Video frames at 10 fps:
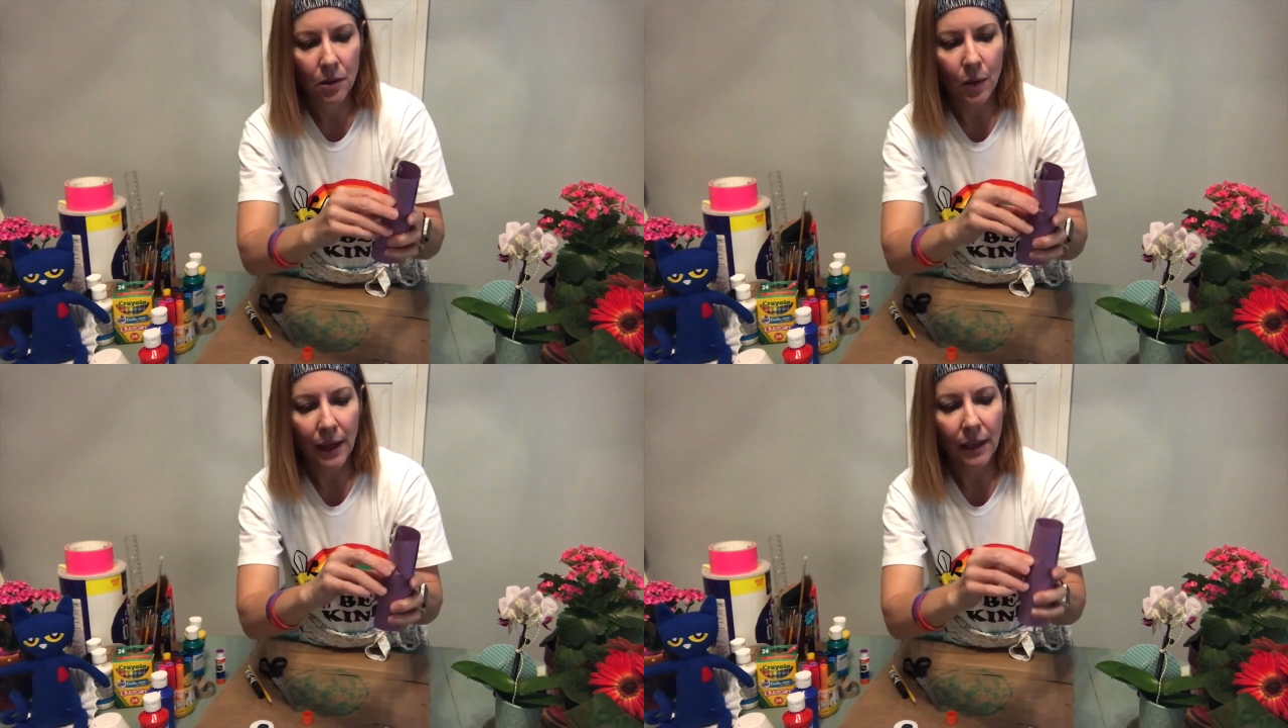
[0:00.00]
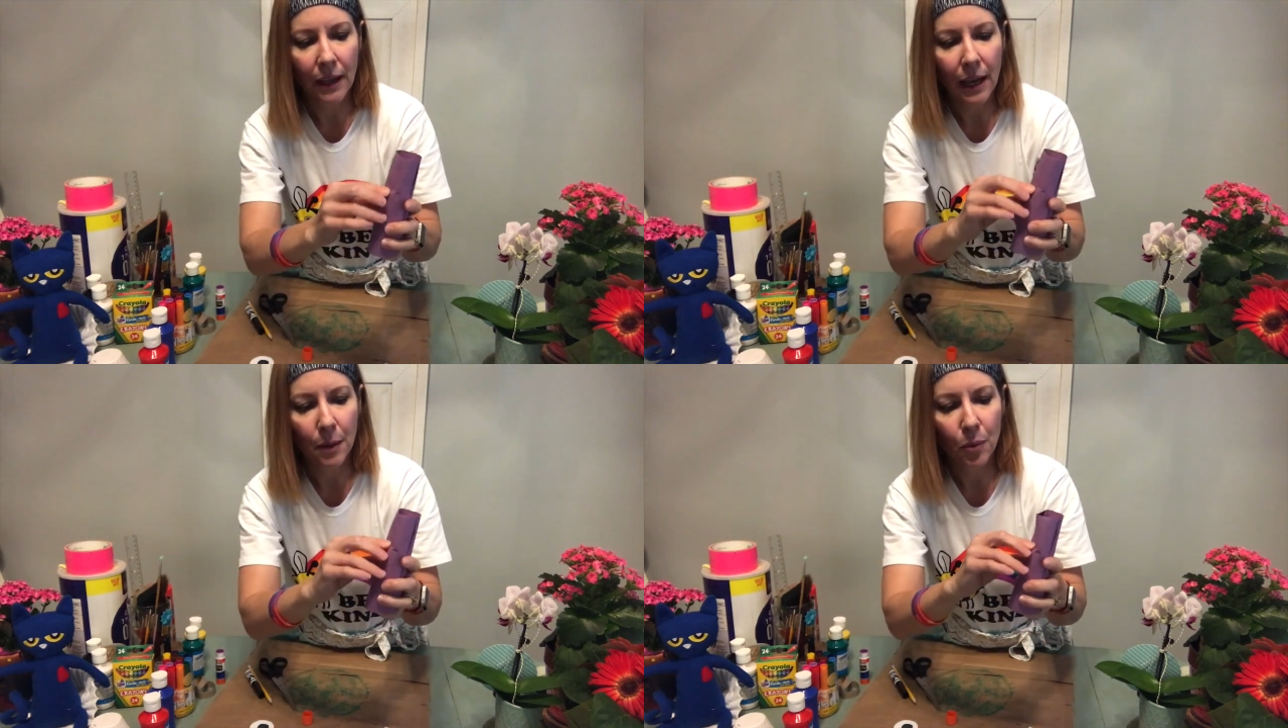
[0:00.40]
So I can
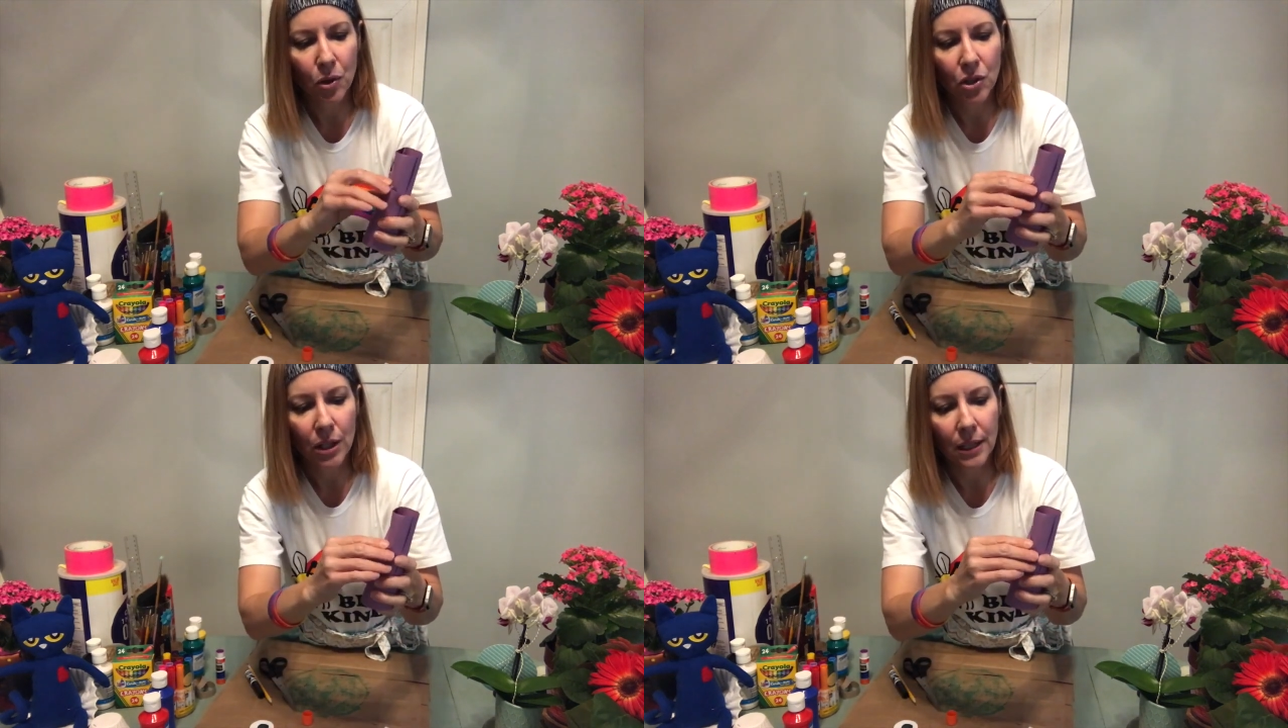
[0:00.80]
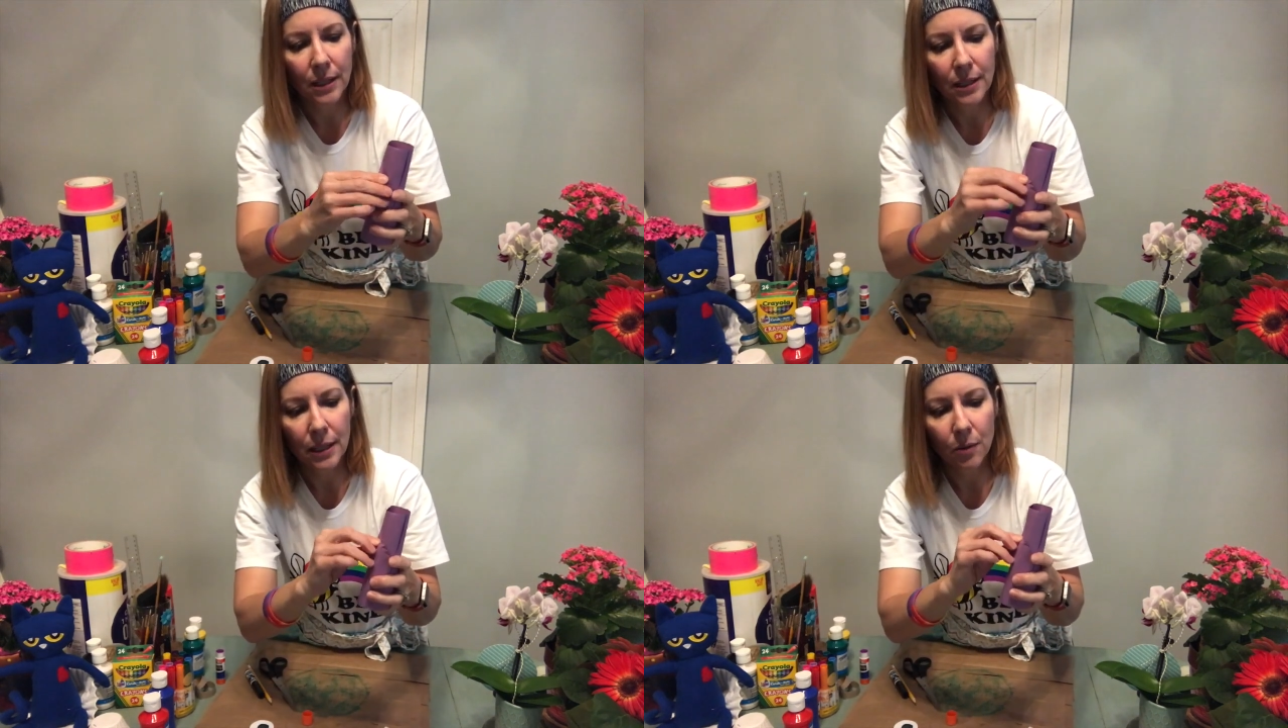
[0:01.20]
kind of push in and
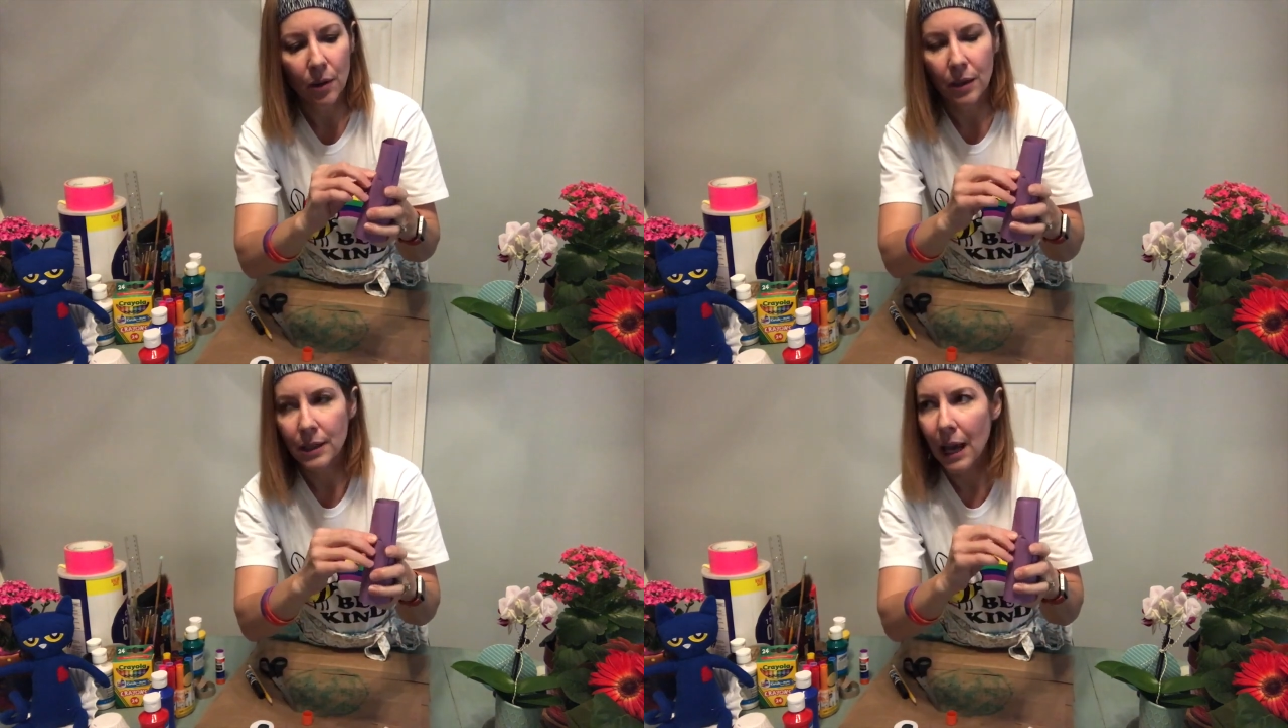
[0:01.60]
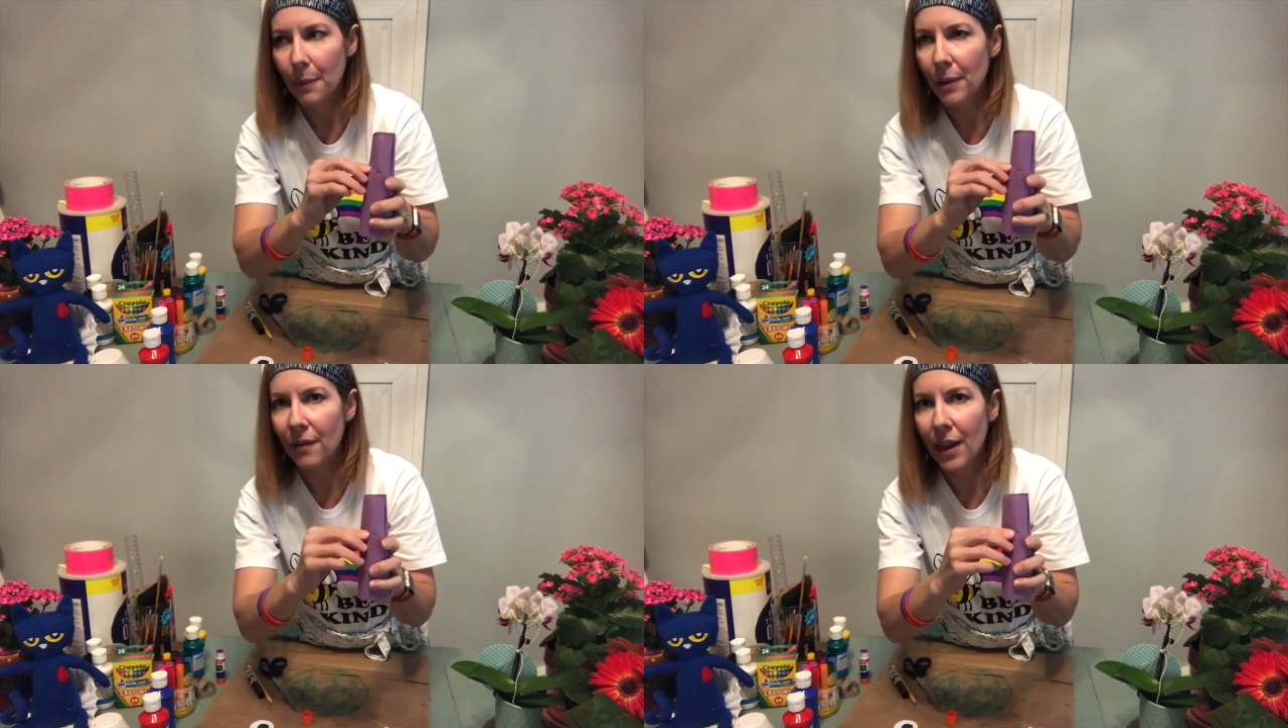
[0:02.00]
see where the
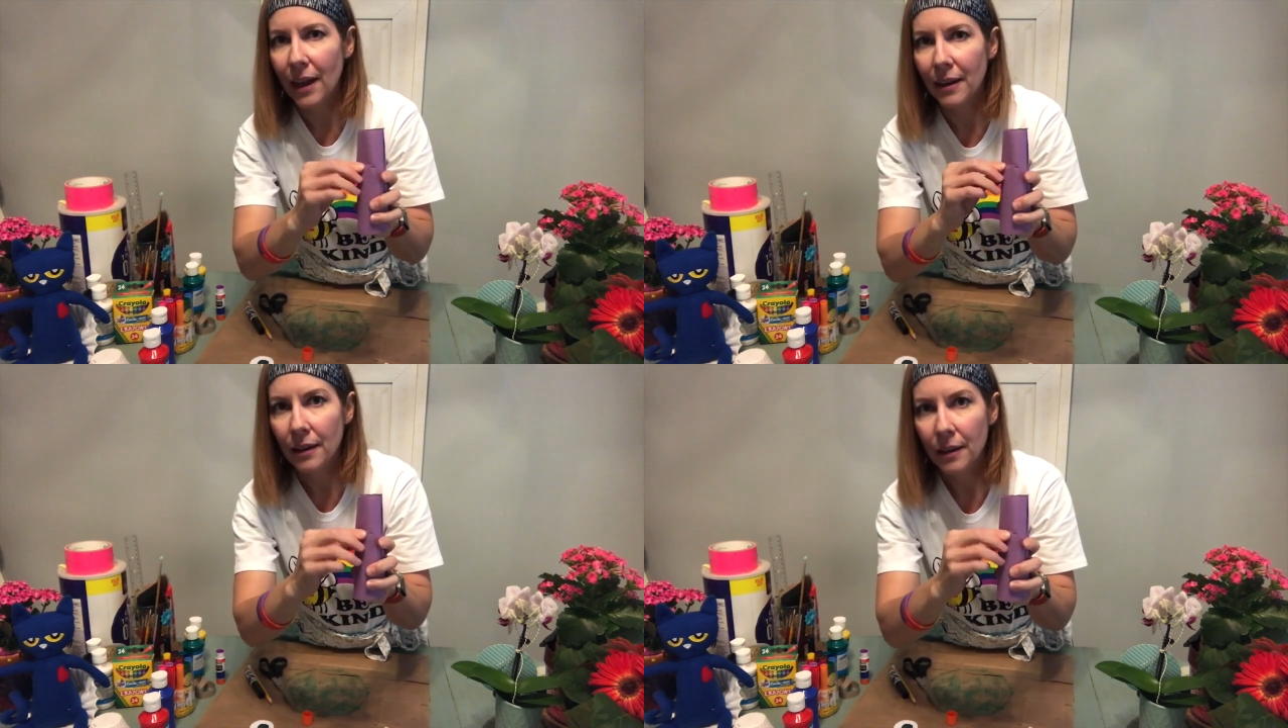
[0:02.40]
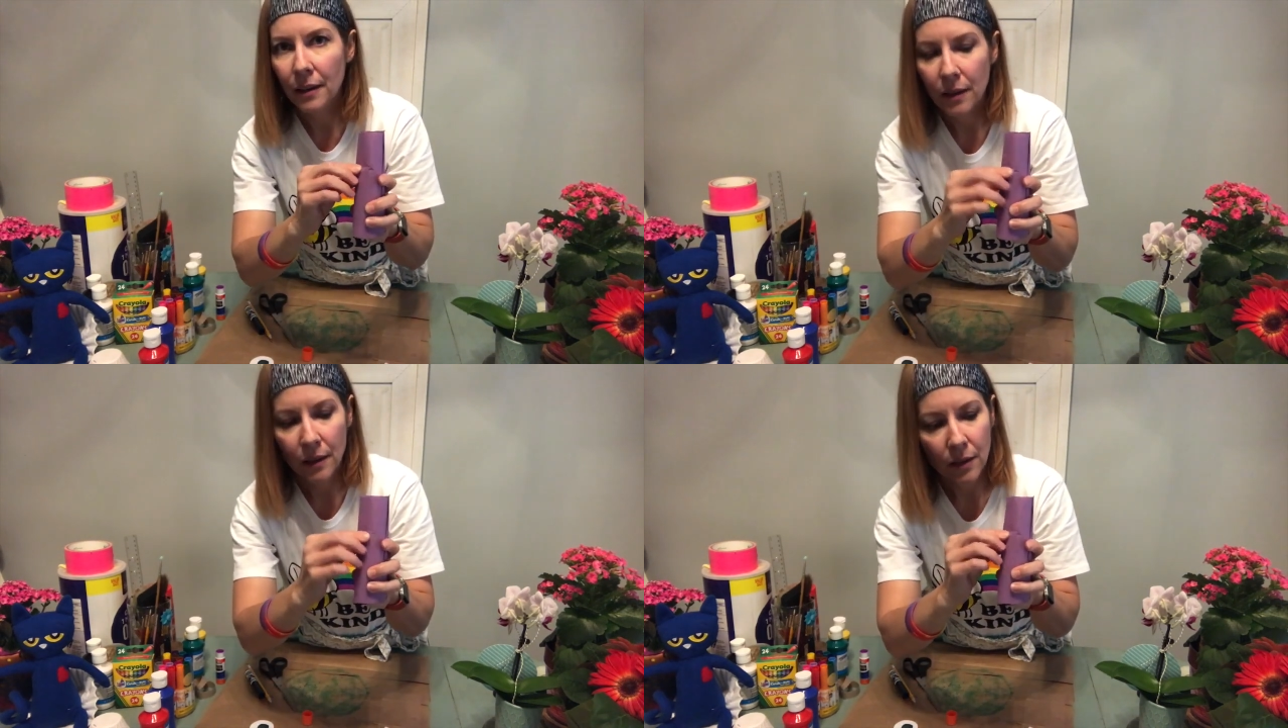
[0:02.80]
top of that
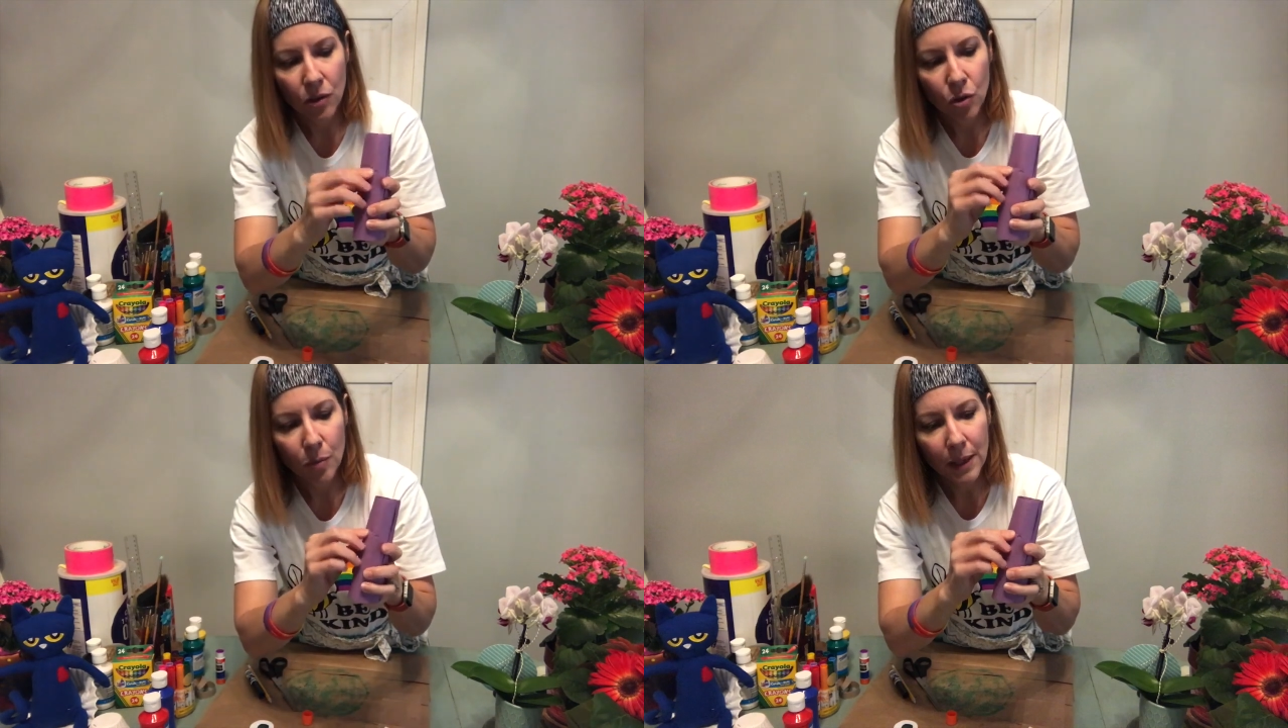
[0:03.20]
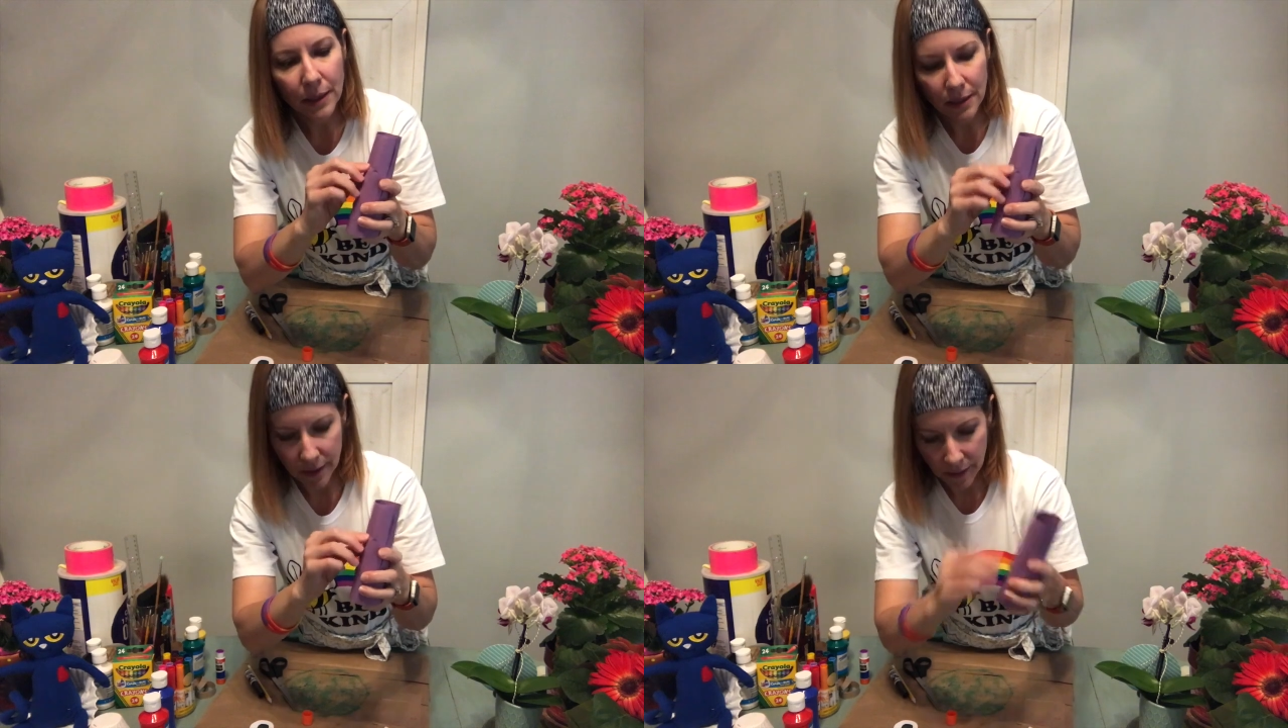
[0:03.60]
tube
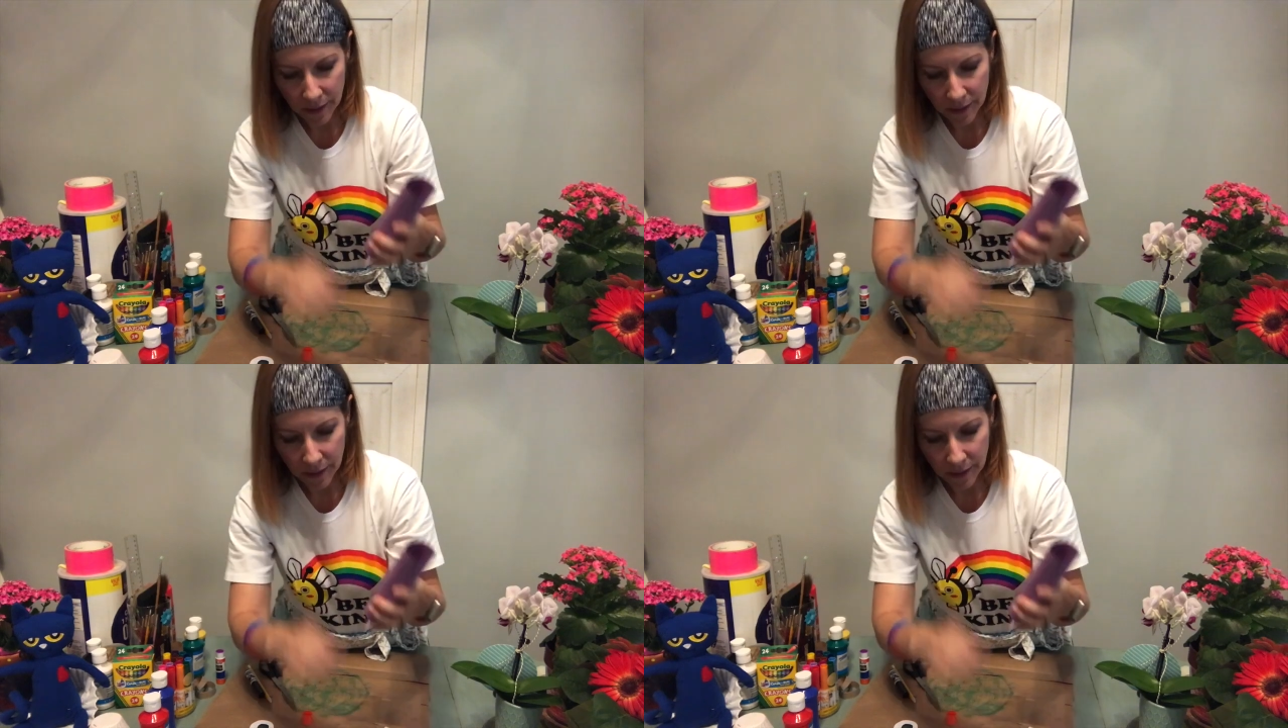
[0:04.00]
is,